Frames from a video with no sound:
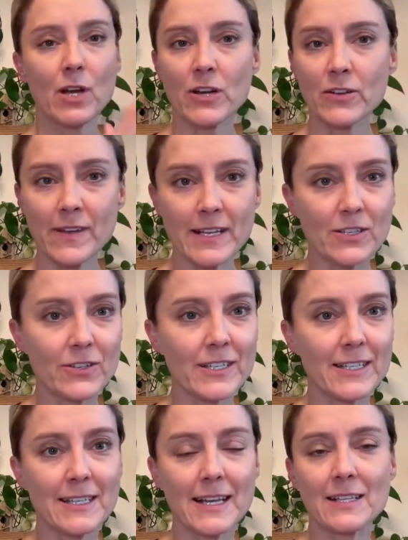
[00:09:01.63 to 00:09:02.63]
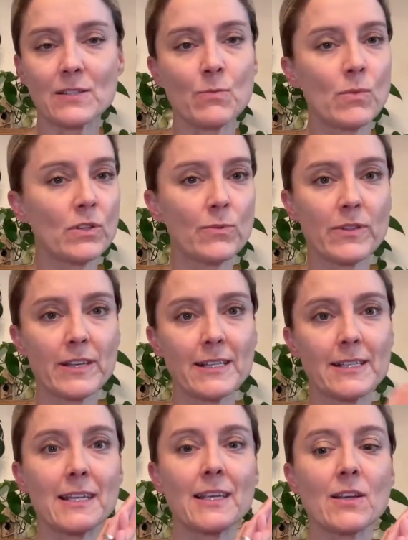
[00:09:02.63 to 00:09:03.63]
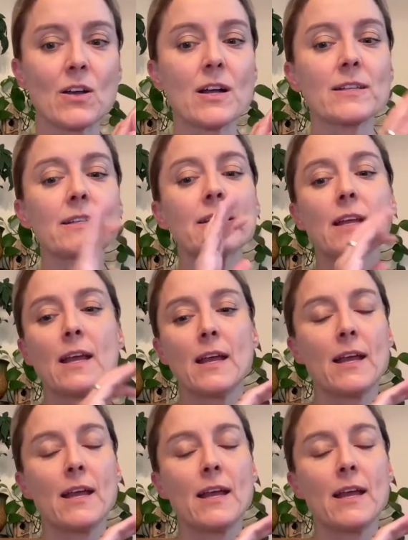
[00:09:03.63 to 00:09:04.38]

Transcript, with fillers: Cardiovascular disease has multiple things that can cause it,